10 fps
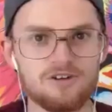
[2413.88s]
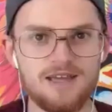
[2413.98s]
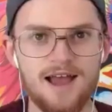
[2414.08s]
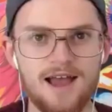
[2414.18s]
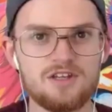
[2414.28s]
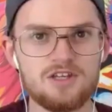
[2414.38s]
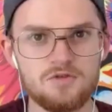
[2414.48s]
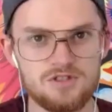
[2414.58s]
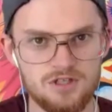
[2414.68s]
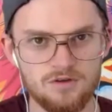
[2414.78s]
have in you
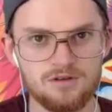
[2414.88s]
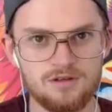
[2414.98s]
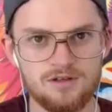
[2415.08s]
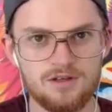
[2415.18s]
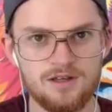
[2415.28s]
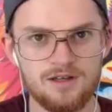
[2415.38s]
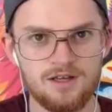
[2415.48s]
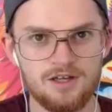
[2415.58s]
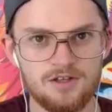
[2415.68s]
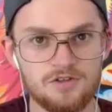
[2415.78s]
too.
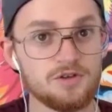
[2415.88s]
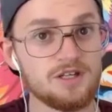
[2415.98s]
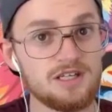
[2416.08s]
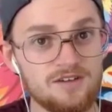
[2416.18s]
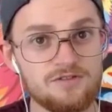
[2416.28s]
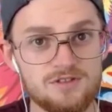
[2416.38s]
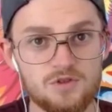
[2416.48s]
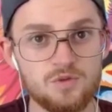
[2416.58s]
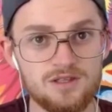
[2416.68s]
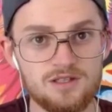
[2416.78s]
The only difference
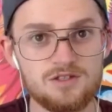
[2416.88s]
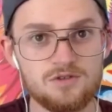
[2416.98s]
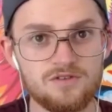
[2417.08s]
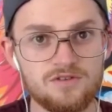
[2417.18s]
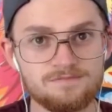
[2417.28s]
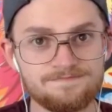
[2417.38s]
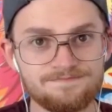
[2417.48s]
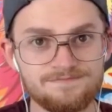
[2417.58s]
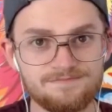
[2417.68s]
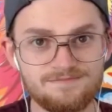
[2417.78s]
between the two of you
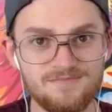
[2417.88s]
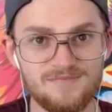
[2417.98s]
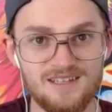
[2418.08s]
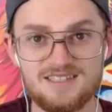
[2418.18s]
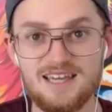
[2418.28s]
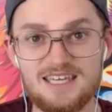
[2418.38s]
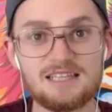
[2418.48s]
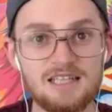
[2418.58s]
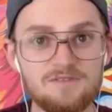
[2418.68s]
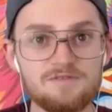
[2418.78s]
is that he
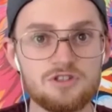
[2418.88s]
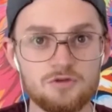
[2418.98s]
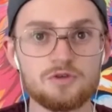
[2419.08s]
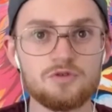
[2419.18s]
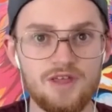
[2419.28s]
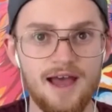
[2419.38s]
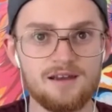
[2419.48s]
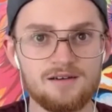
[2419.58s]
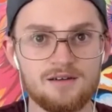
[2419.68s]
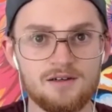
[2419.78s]
lives through that
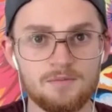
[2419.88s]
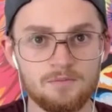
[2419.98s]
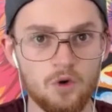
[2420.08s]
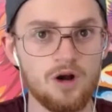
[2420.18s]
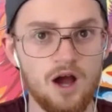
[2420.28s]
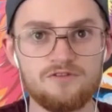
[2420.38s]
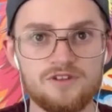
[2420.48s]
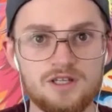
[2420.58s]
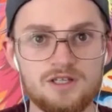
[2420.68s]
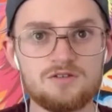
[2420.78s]
more often
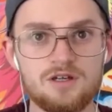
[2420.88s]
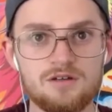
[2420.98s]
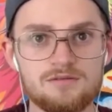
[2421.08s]
than you do.